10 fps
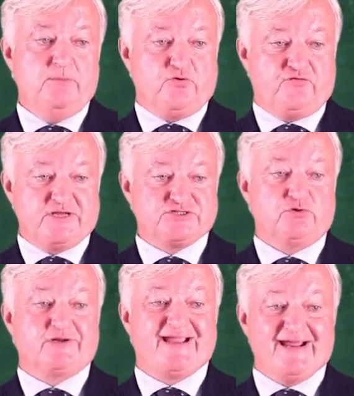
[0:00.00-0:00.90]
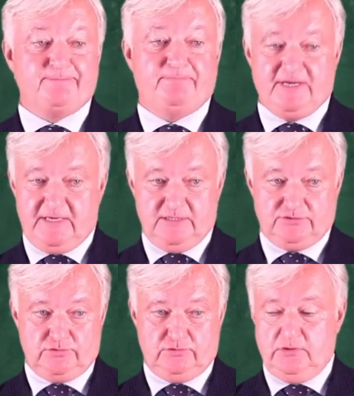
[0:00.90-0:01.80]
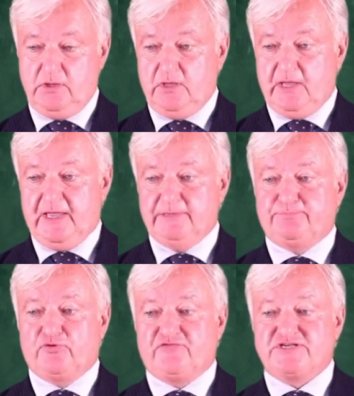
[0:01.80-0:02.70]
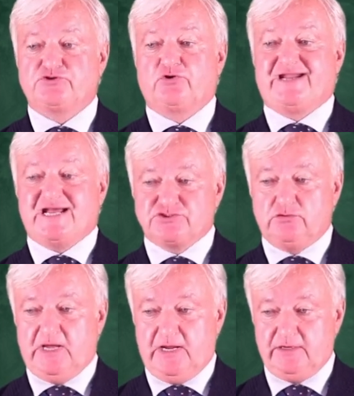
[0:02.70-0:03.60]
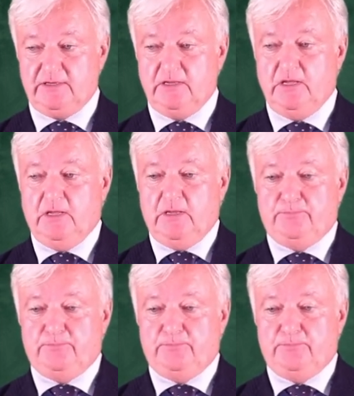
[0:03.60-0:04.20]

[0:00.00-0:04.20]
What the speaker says: Professor Carpaneto and Professor Casolari,